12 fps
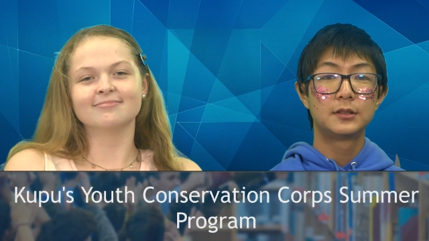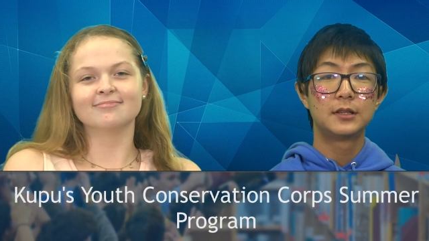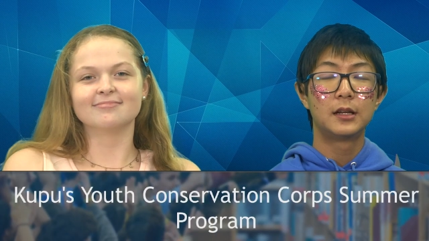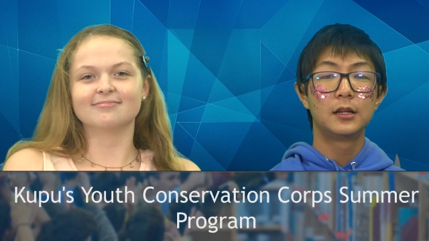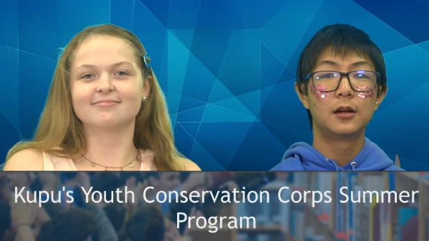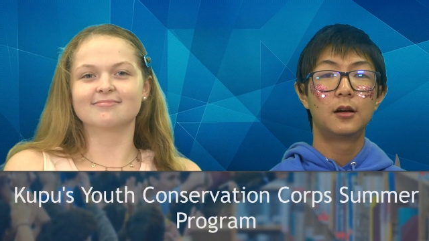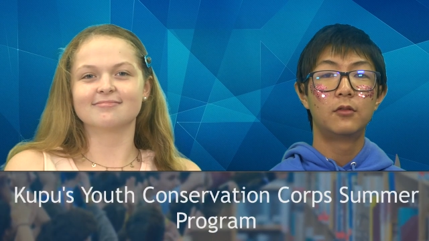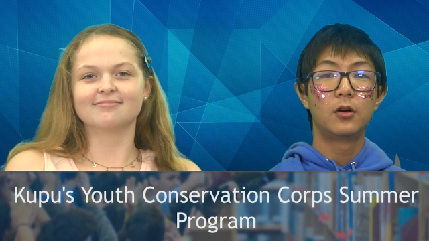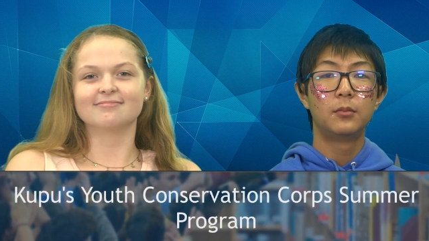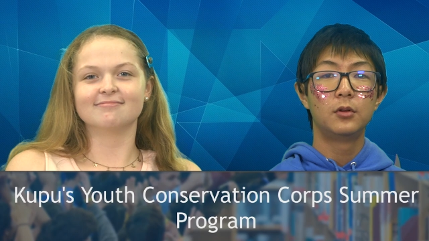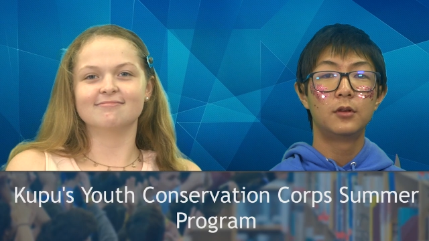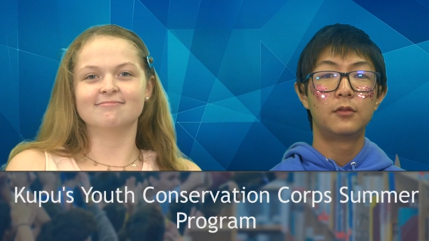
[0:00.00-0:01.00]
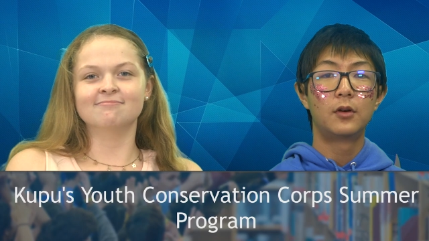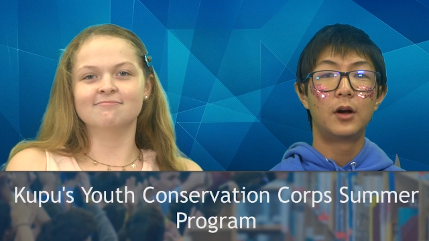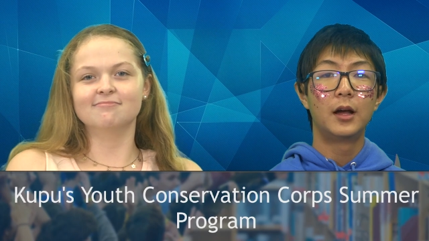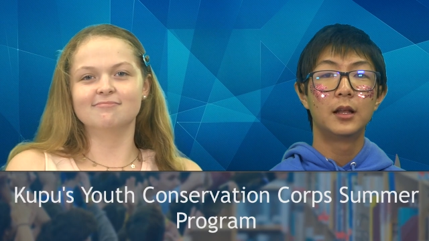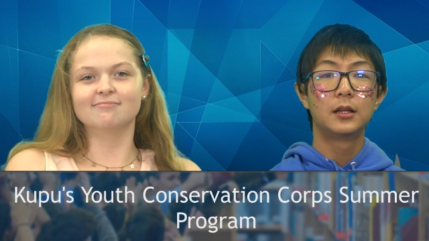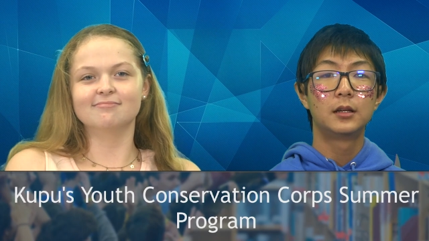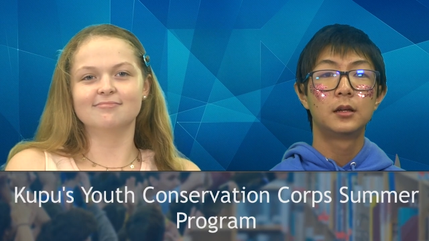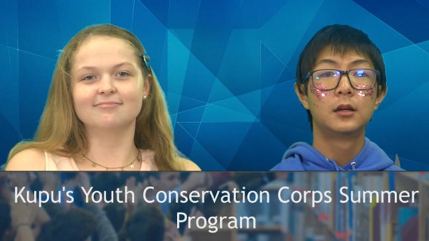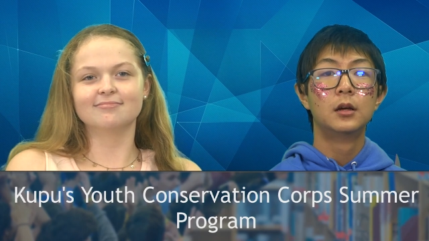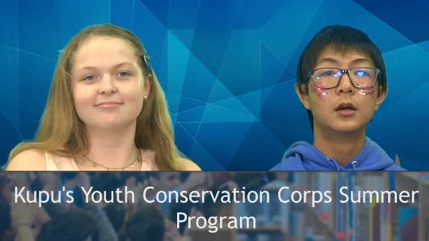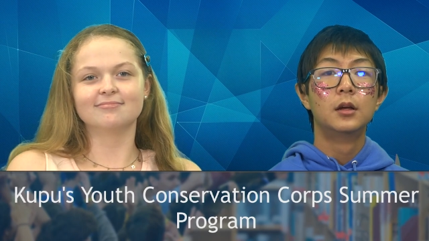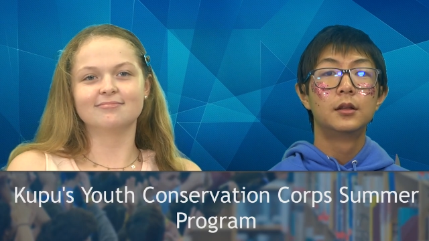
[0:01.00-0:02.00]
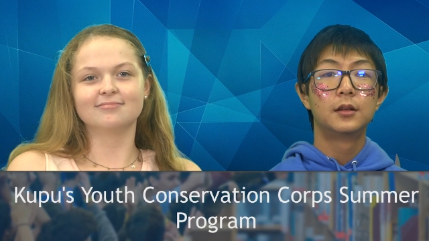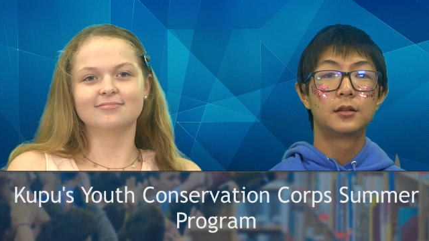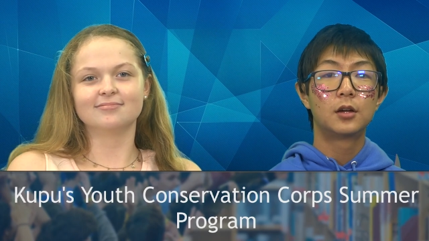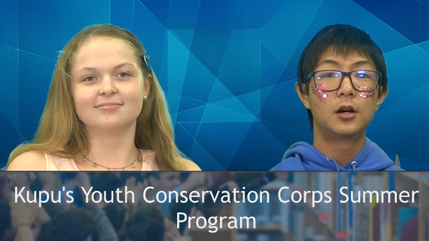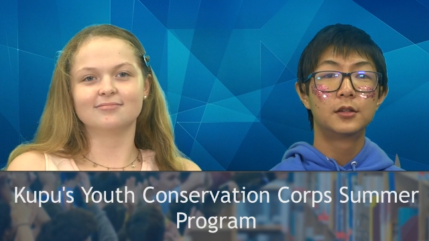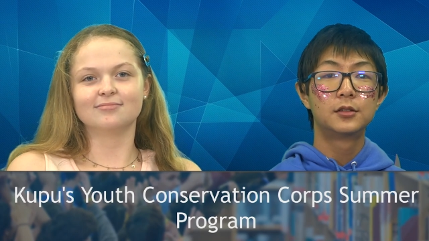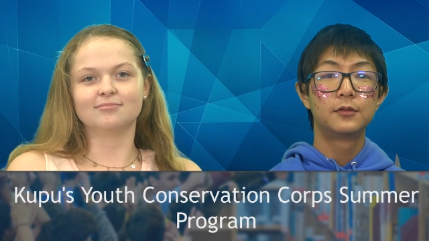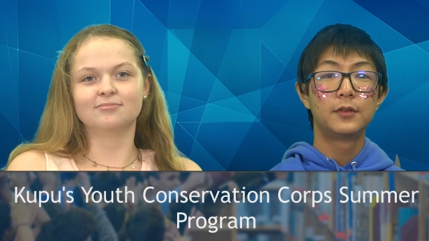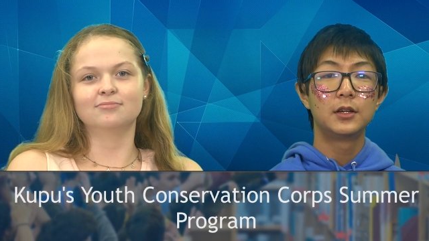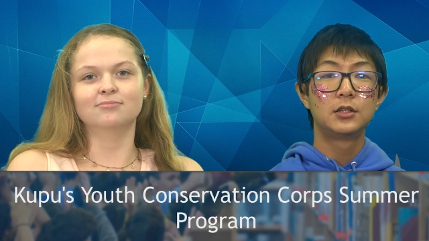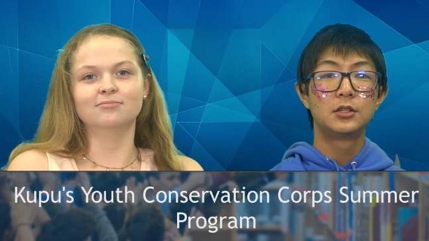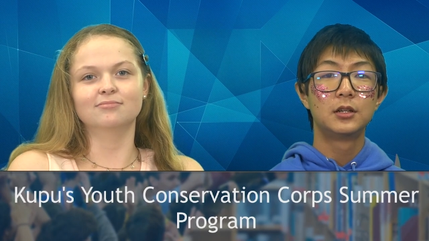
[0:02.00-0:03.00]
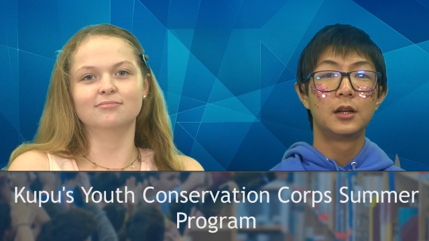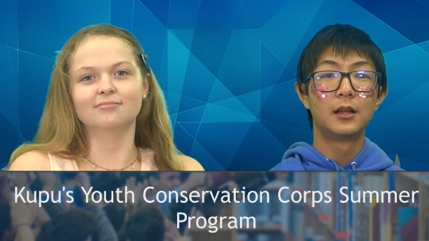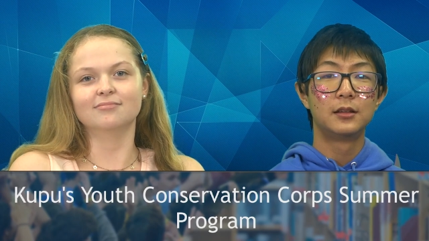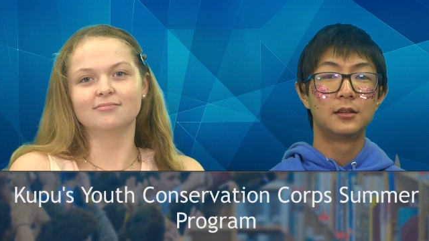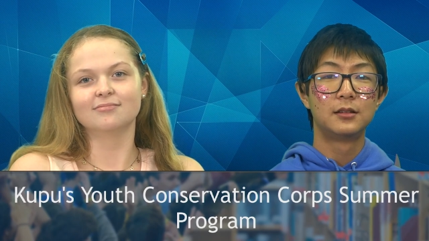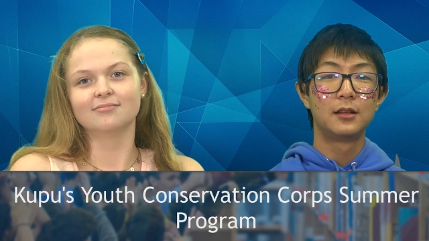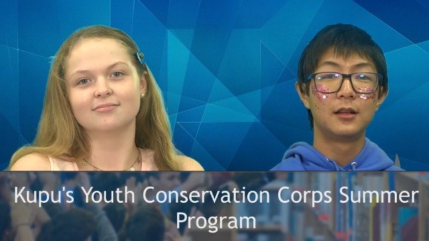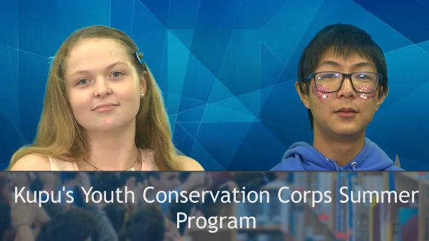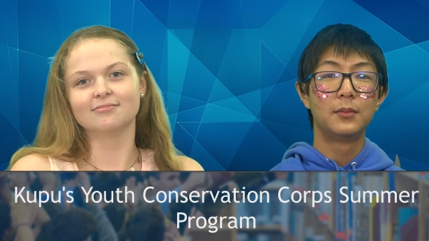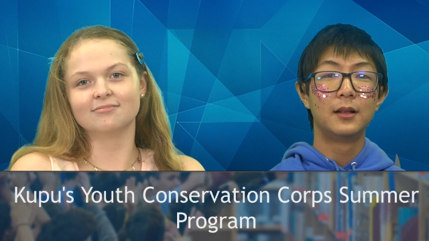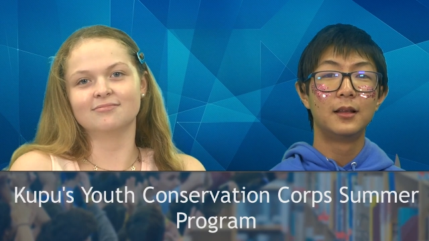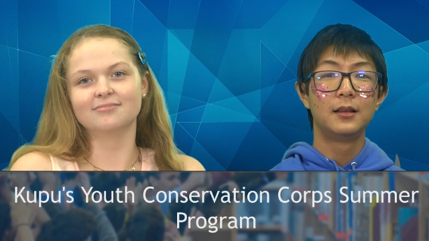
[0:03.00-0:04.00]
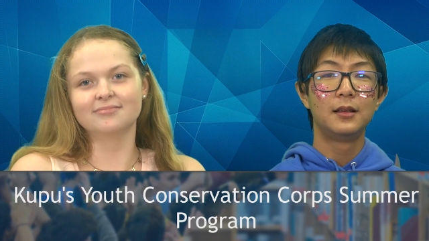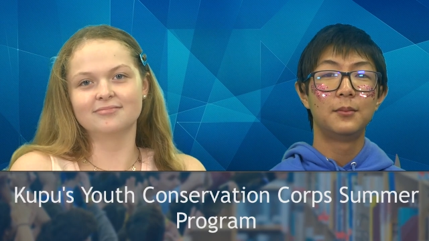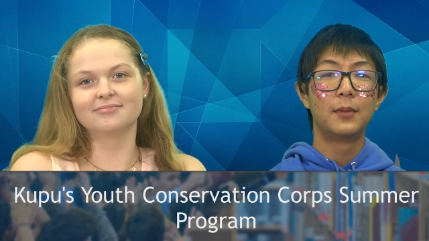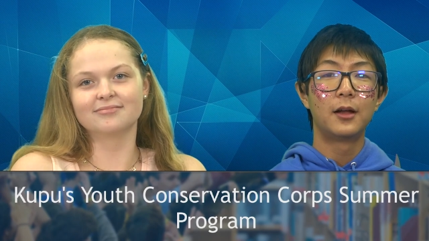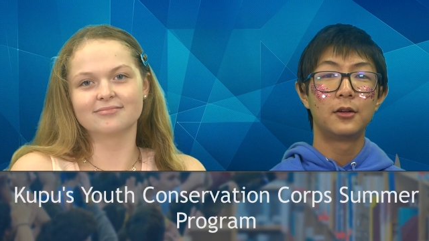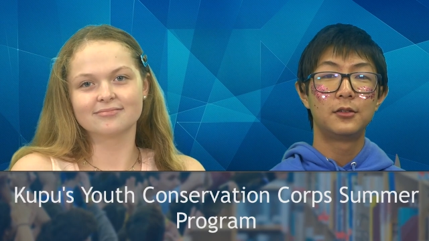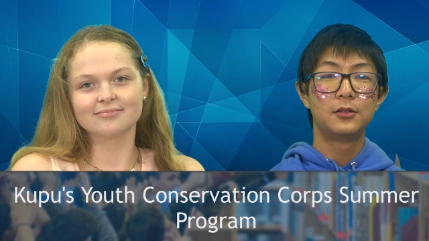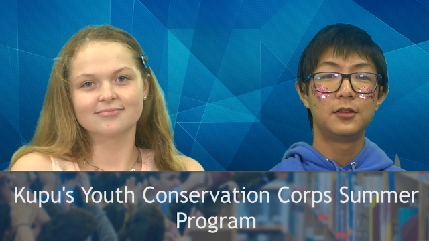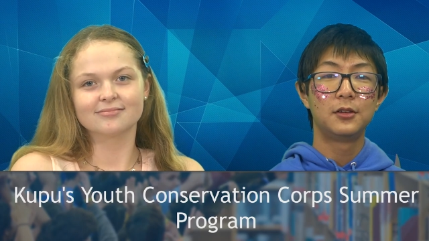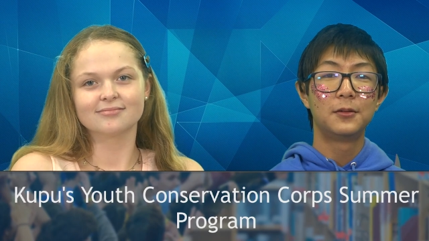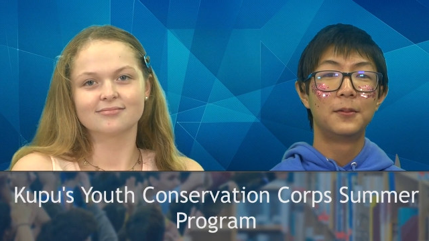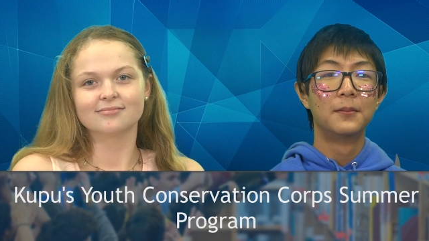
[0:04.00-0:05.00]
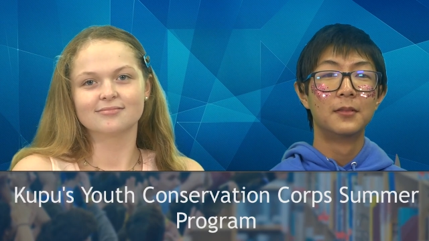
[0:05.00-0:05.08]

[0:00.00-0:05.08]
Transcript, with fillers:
Speaker 1: setting of our beautiful island? Does conservation and sustainability matter to you?